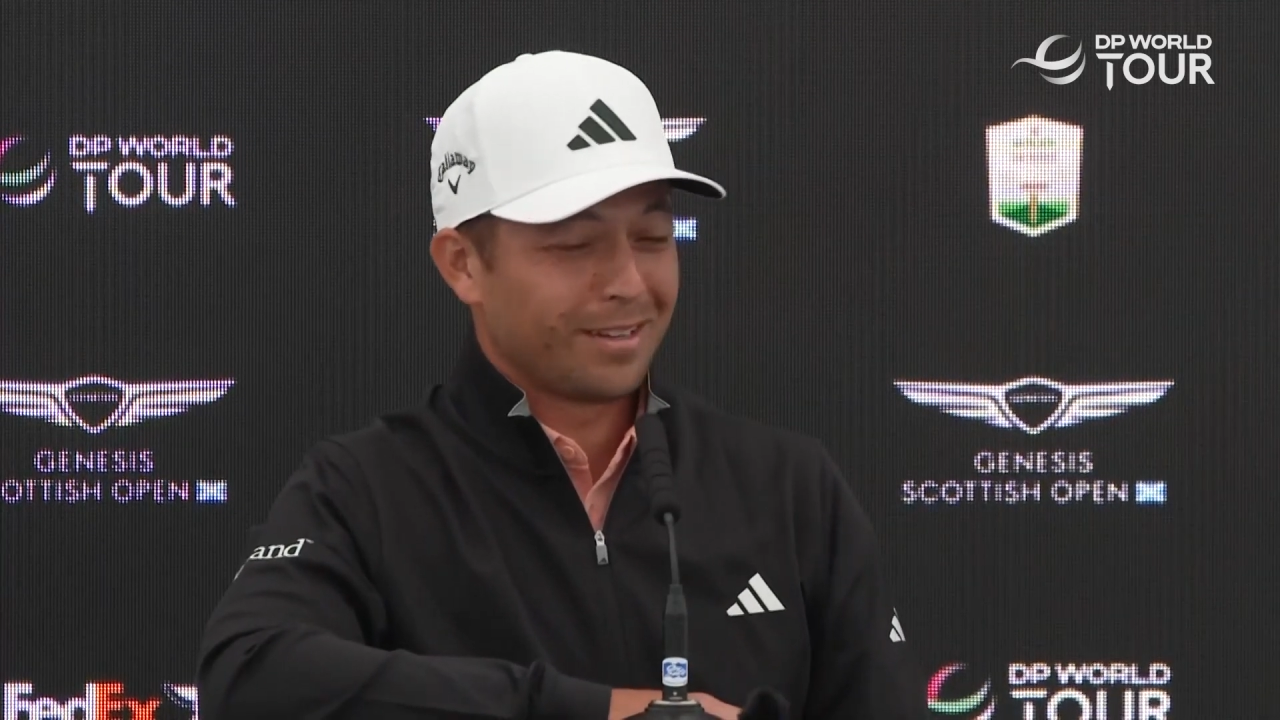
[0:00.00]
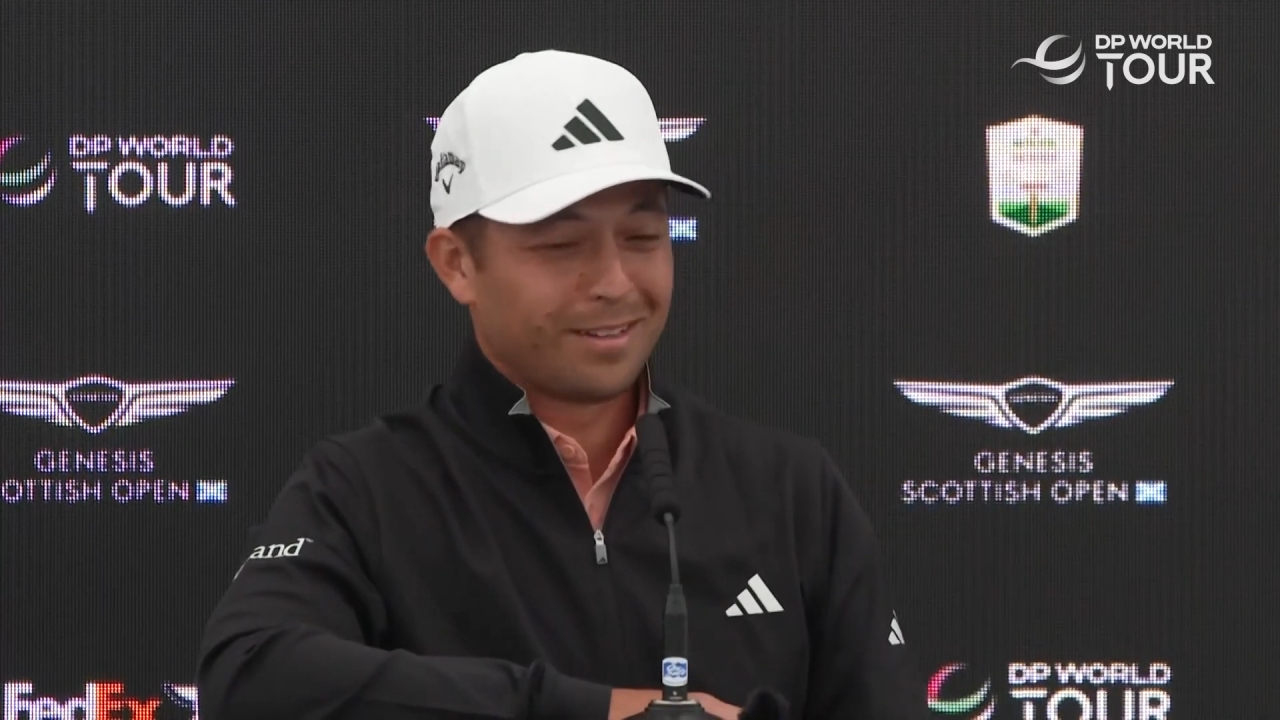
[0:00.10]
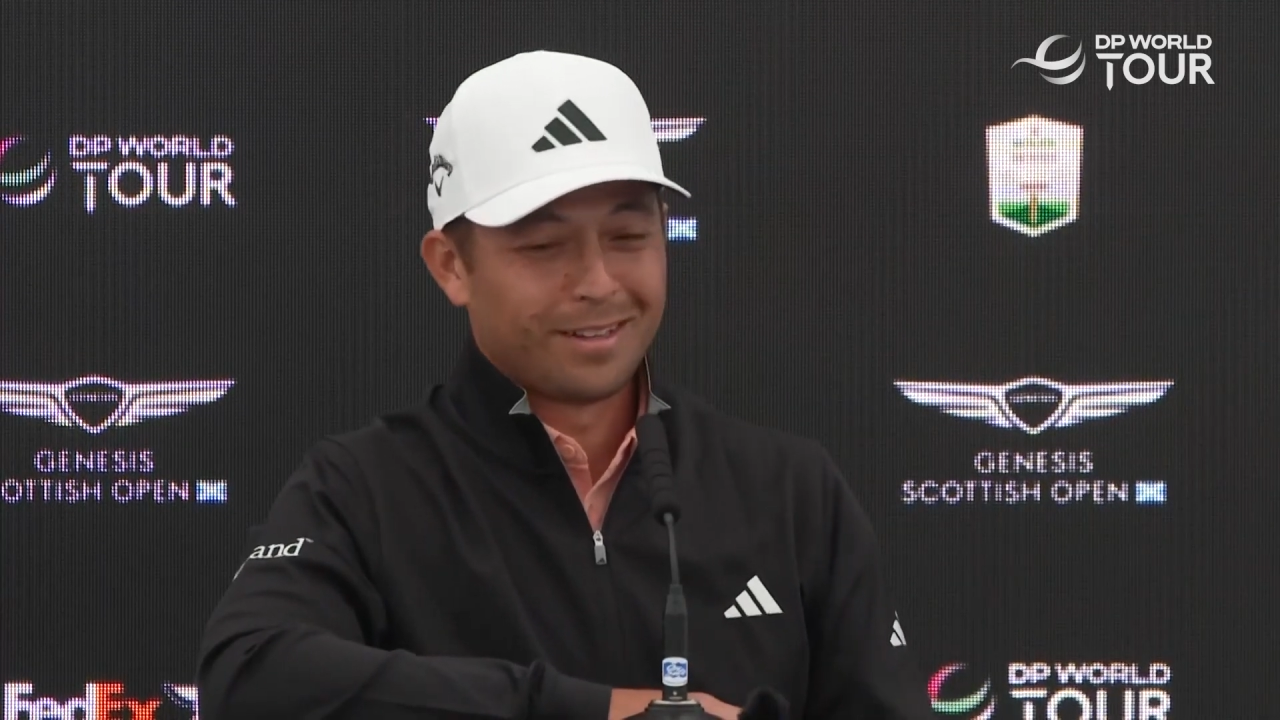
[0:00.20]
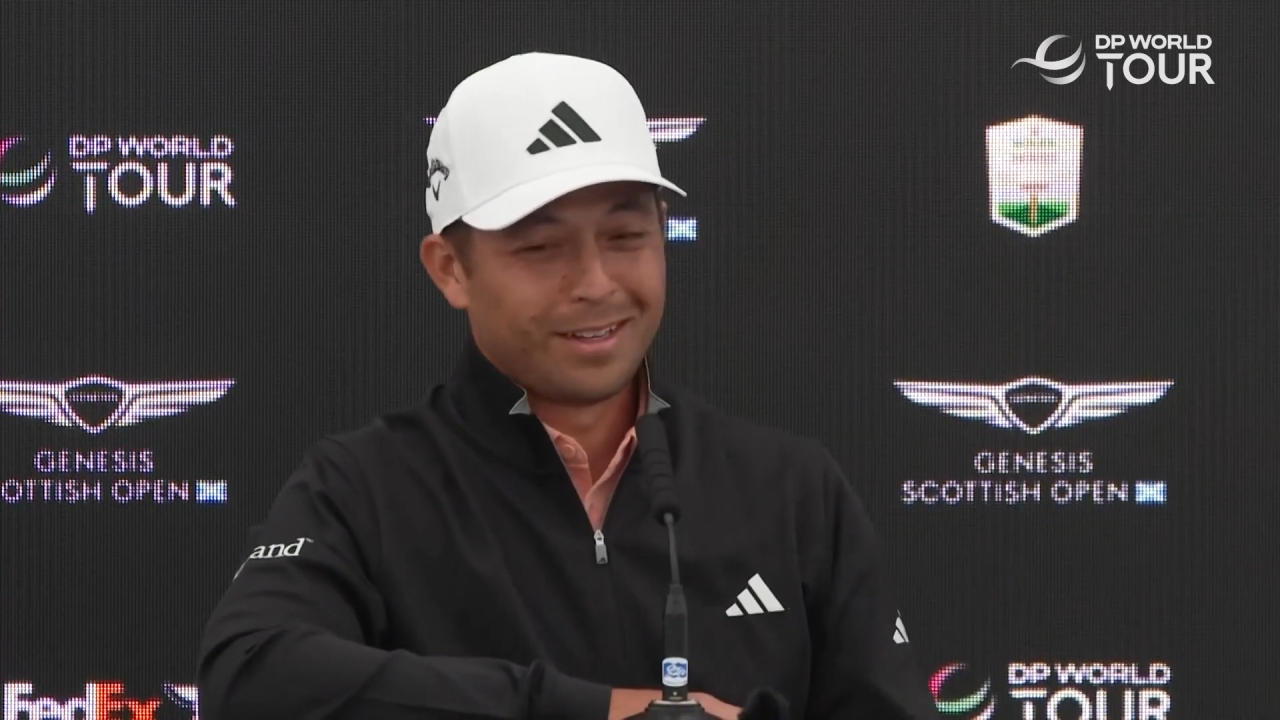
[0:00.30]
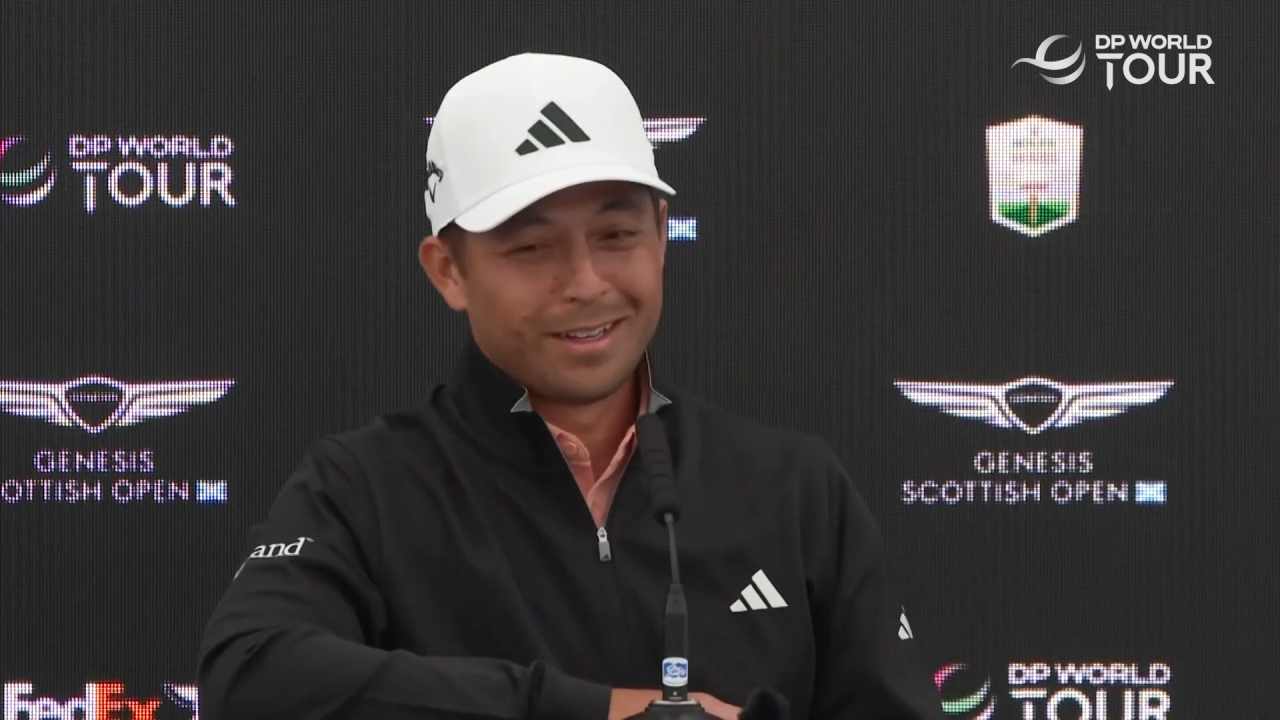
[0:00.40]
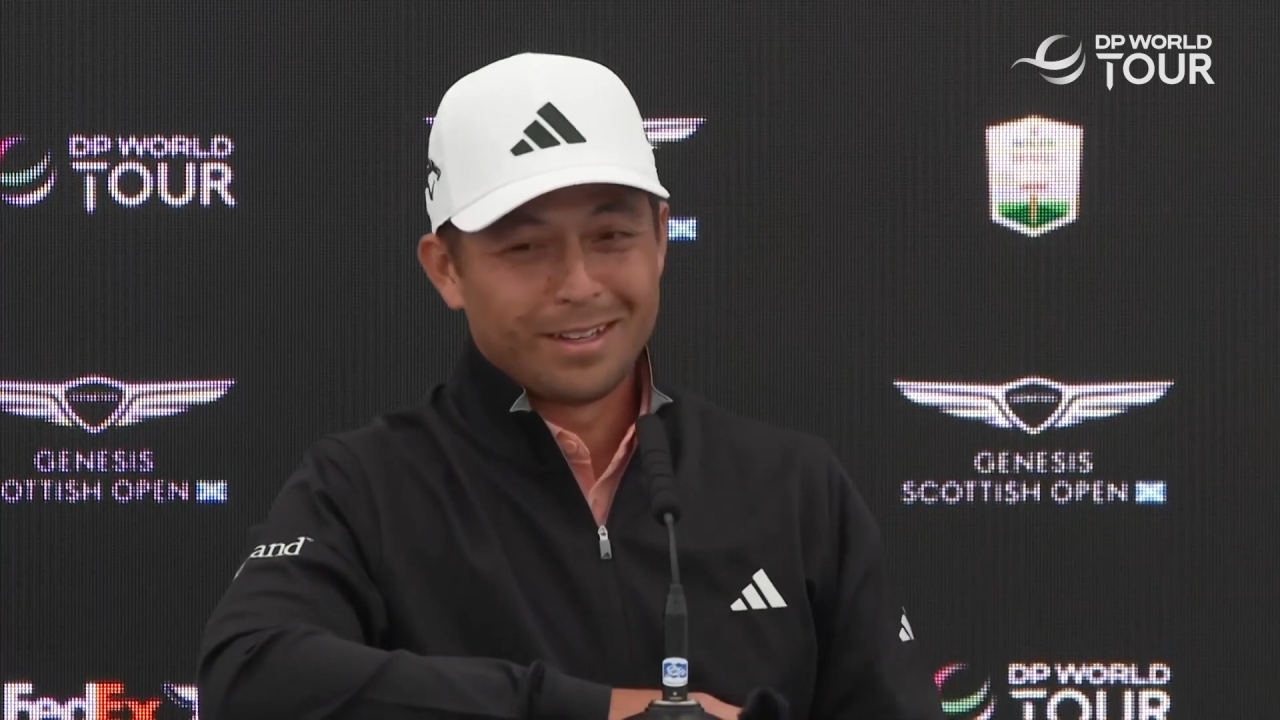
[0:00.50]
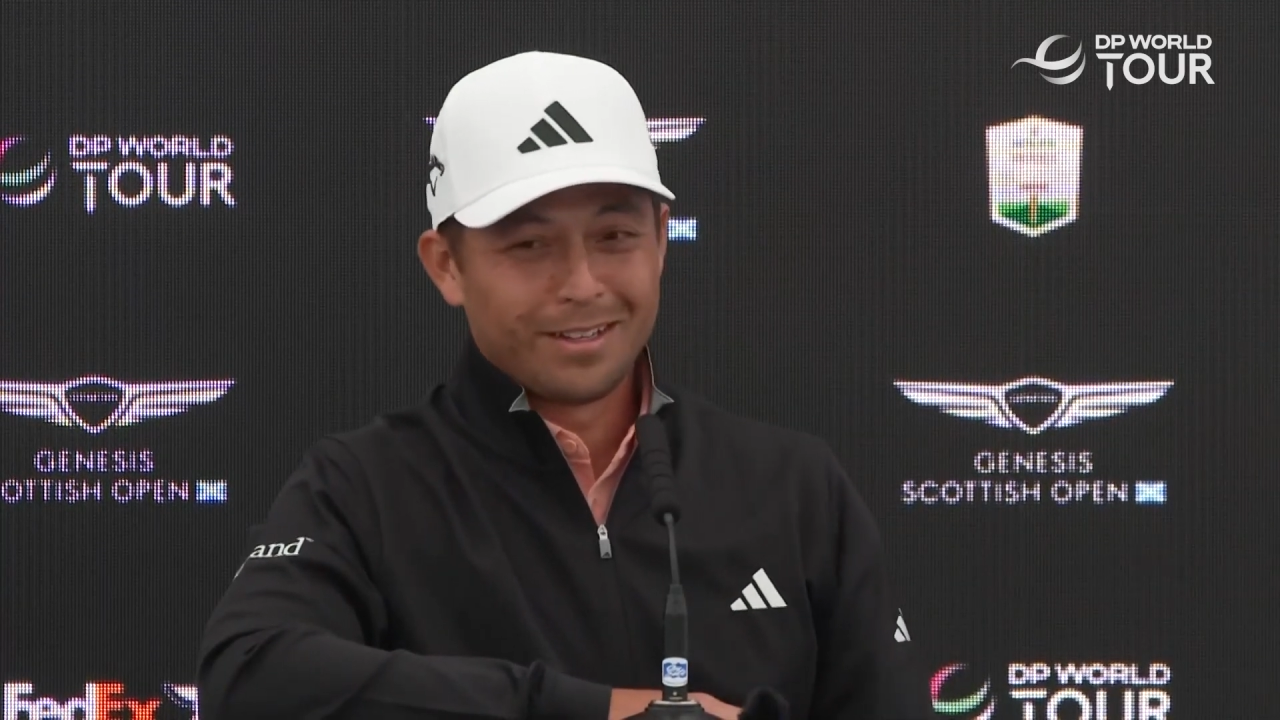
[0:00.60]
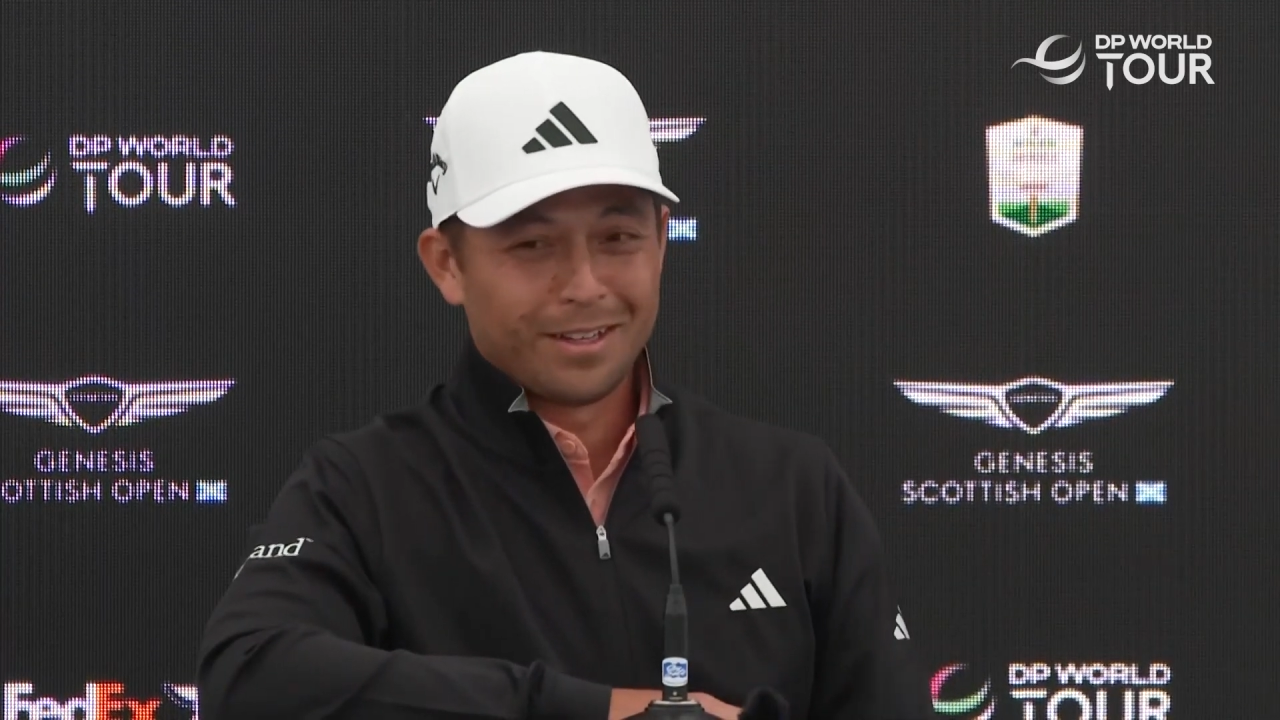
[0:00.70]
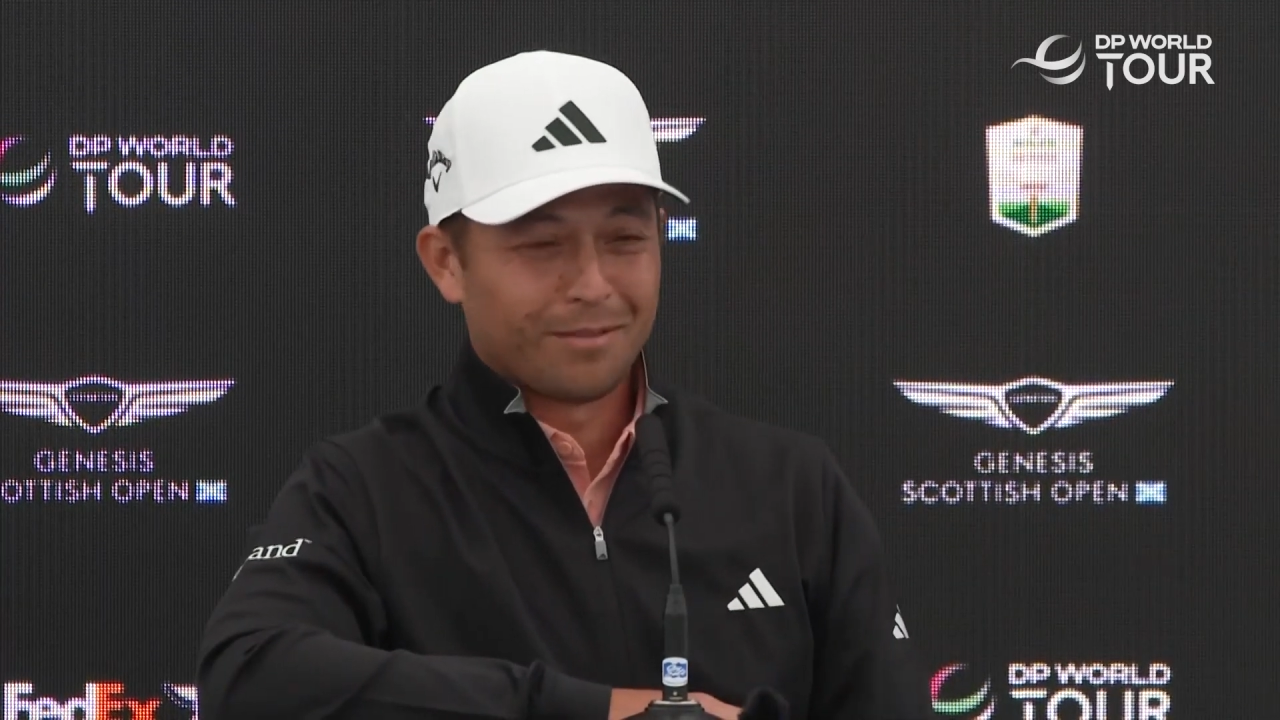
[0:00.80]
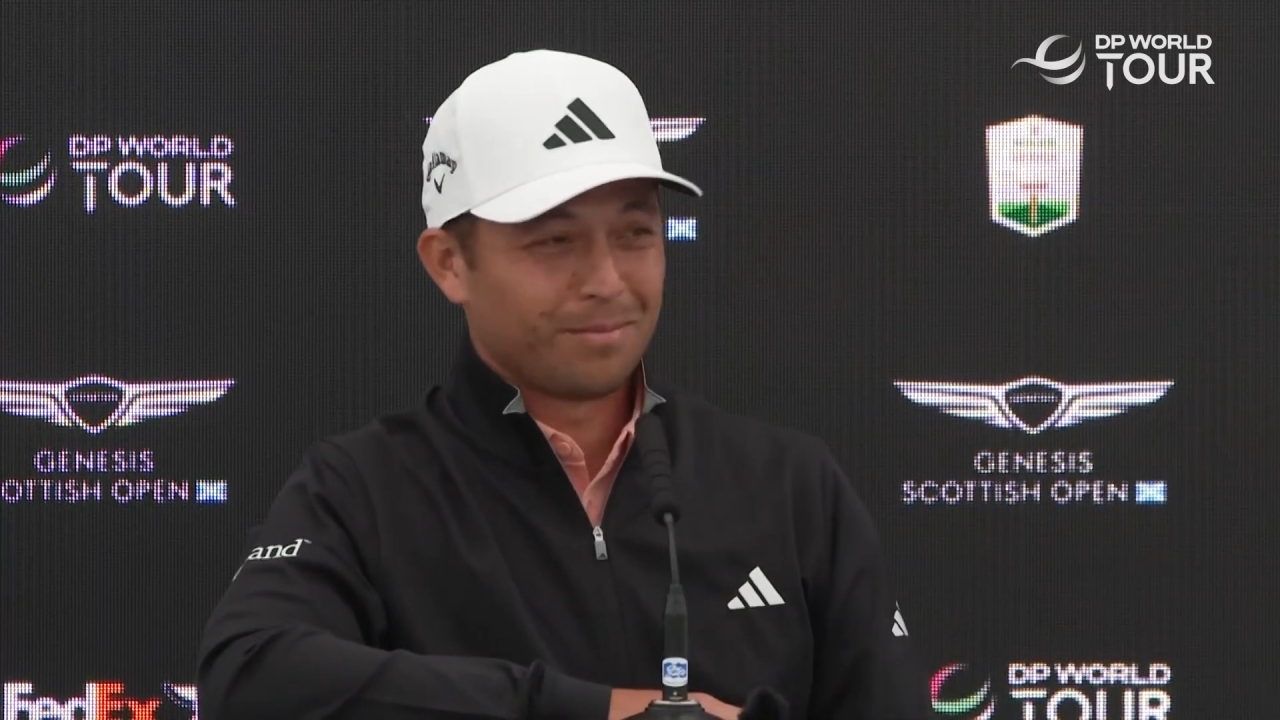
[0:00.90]
and
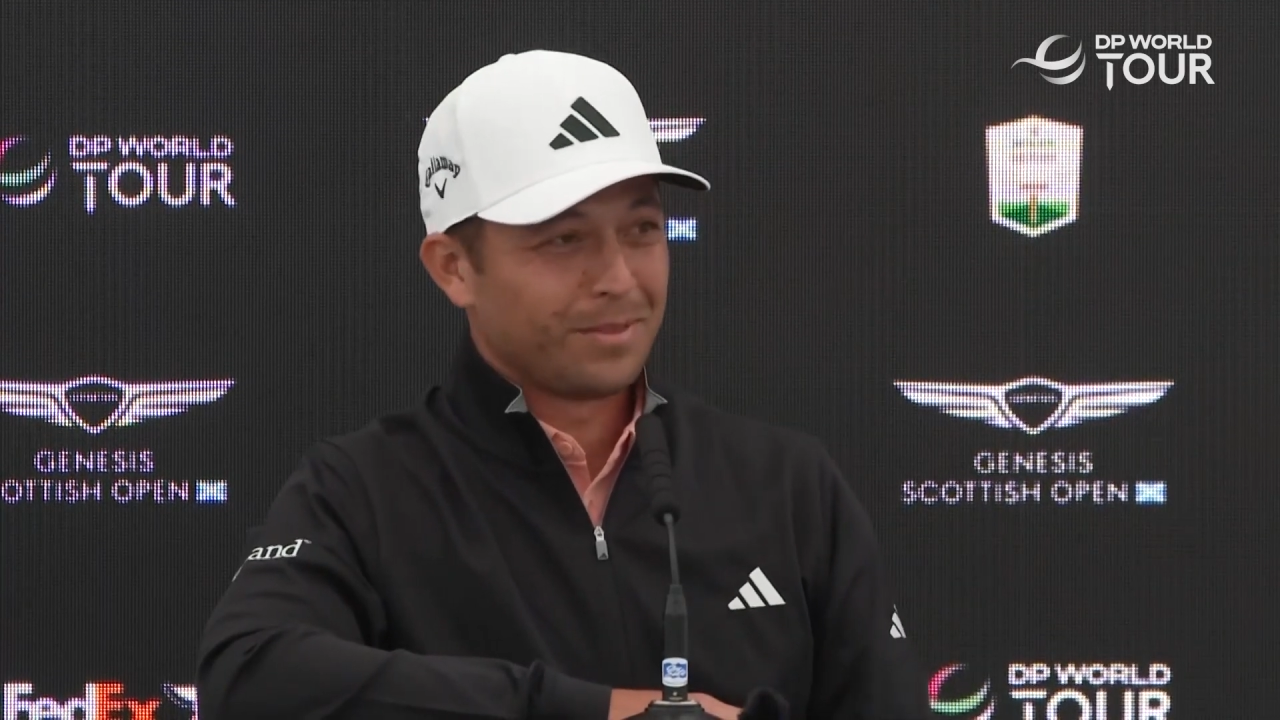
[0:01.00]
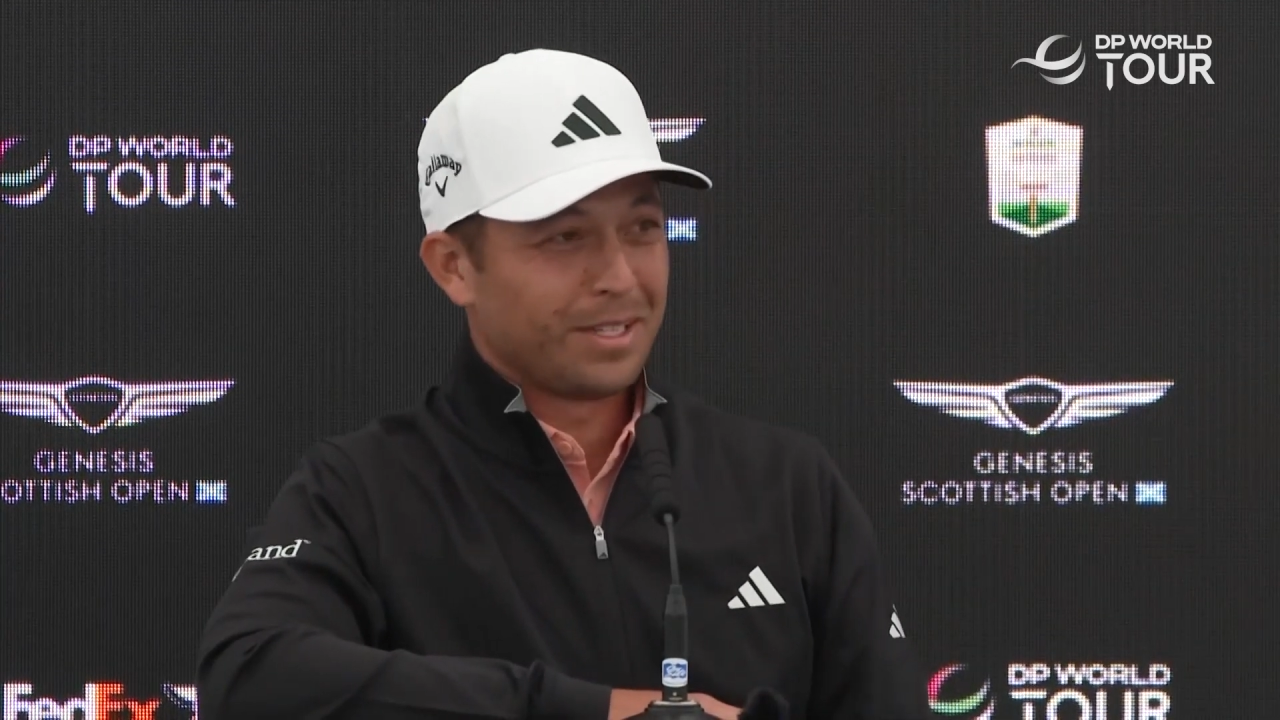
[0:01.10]
you know,